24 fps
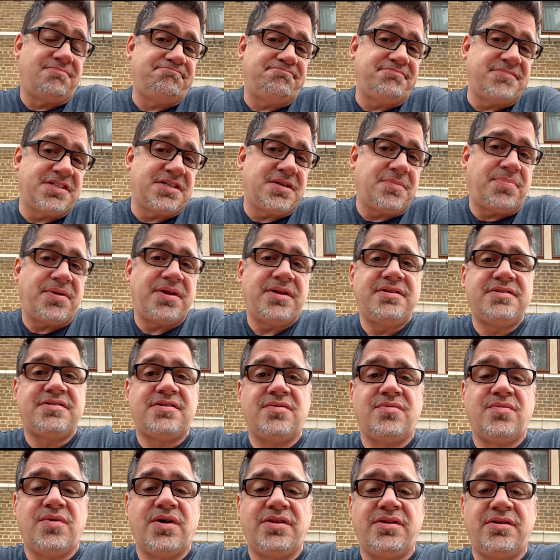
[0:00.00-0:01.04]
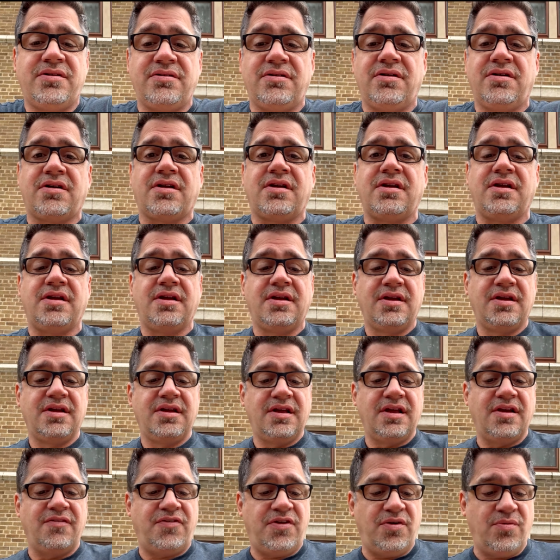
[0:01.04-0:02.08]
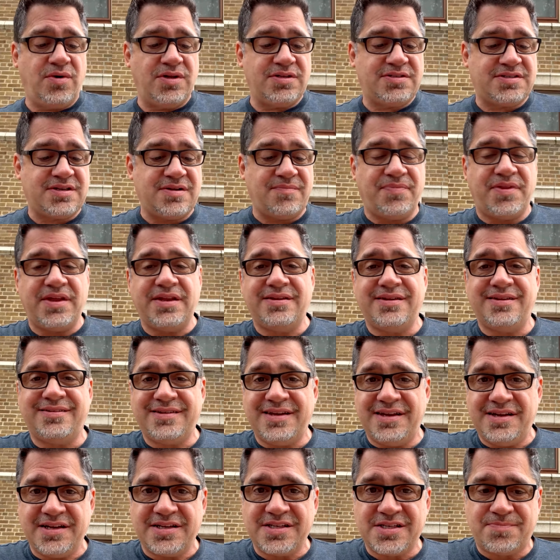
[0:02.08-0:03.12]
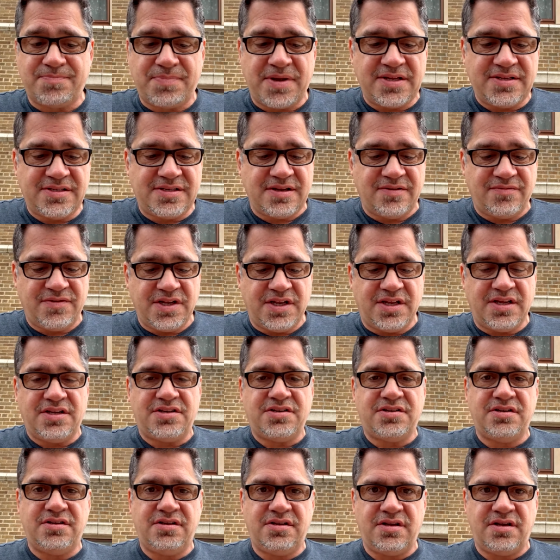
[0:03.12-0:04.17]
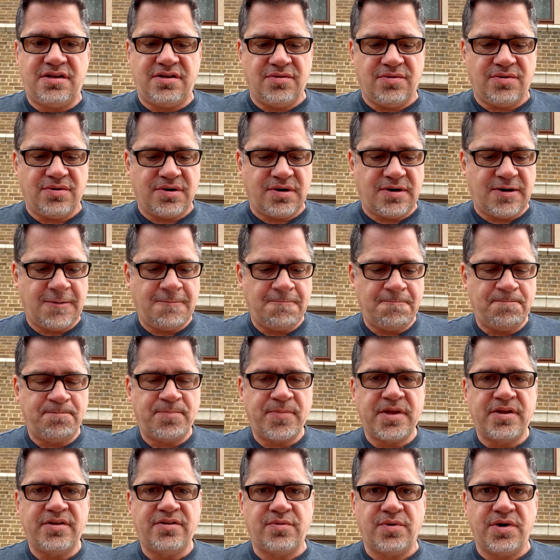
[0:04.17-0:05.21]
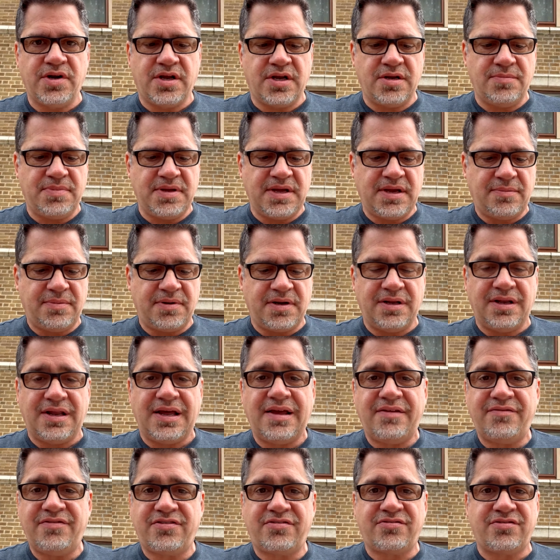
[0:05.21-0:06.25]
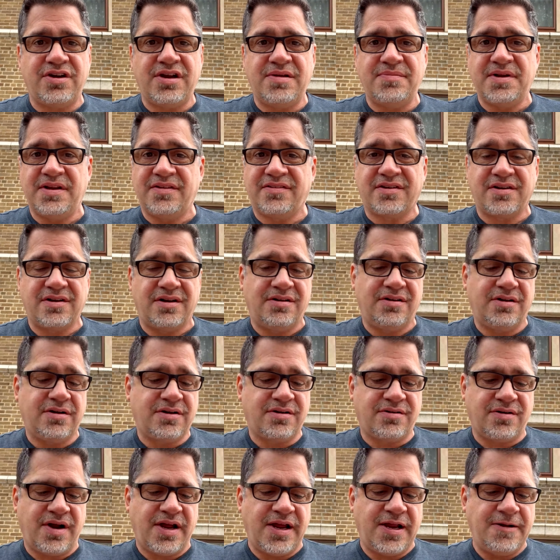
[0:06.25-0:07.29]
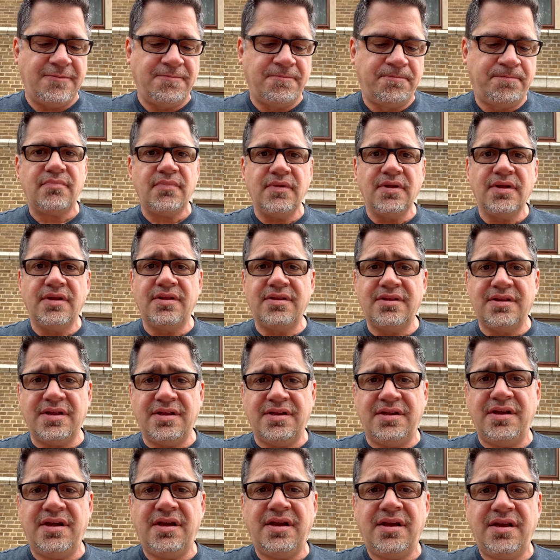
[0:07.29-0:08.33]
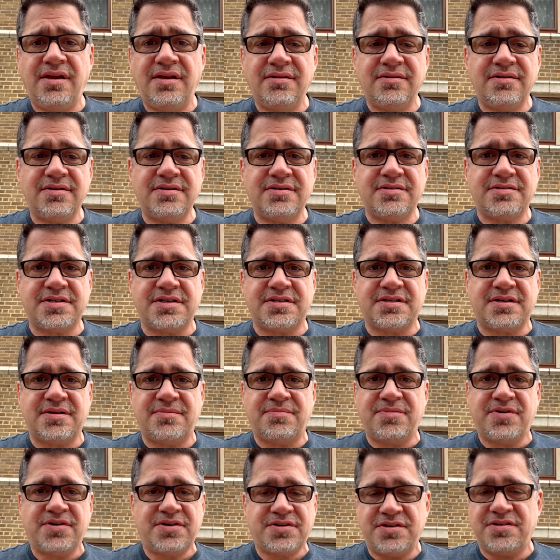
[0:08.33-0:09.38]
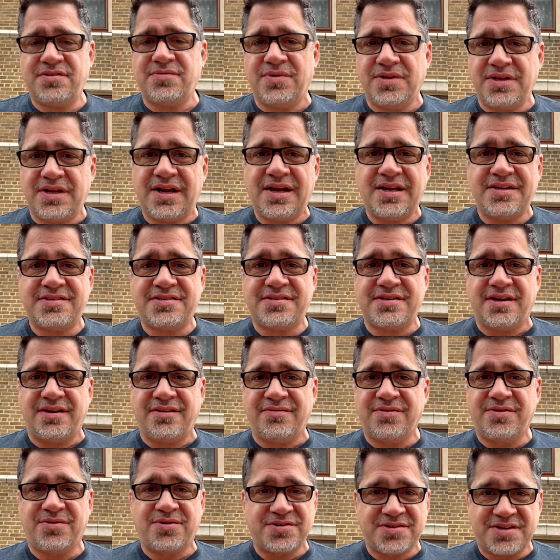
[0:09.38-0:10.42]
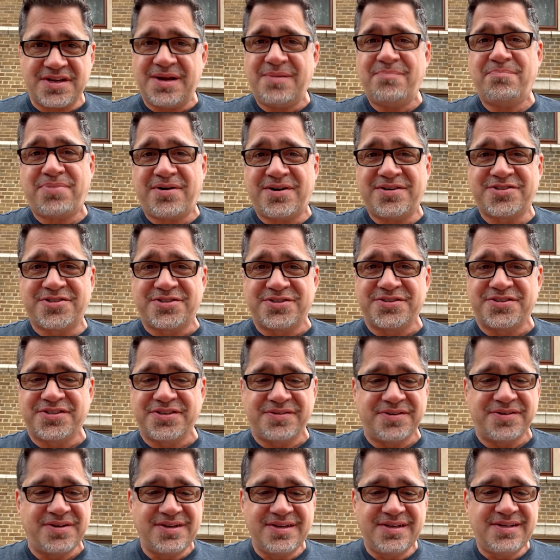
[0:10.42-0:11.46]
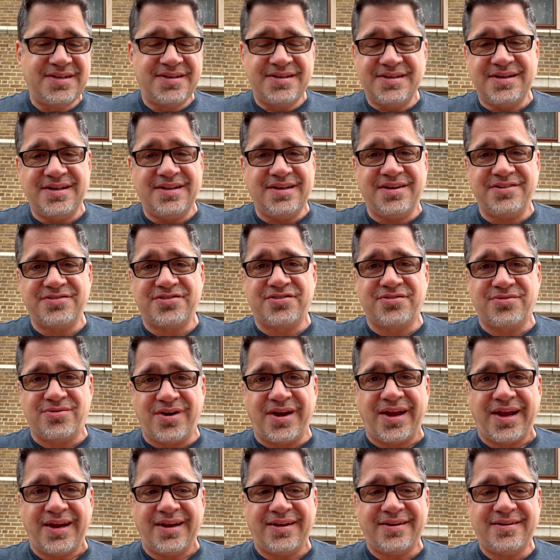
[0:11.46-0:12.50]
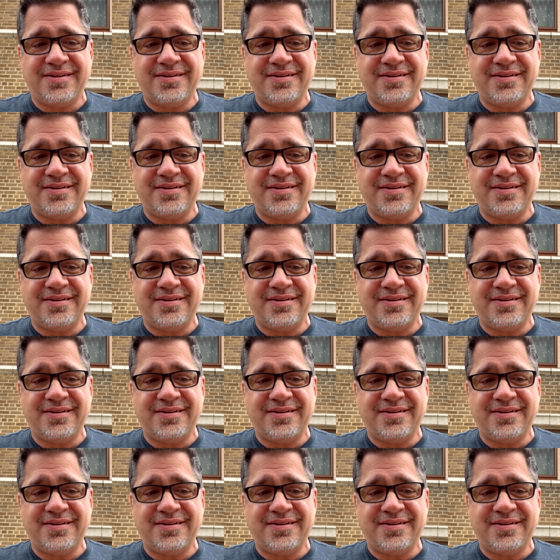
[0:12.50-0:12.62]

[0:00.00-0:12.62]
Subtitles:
It depends on whether you're looking, if you want something that's inexpensive to get you in the door to where you're going to be able to live stream and it's going to look great. The Yi system, which is the one that I sell, of course, I'm partial to. I think it's great.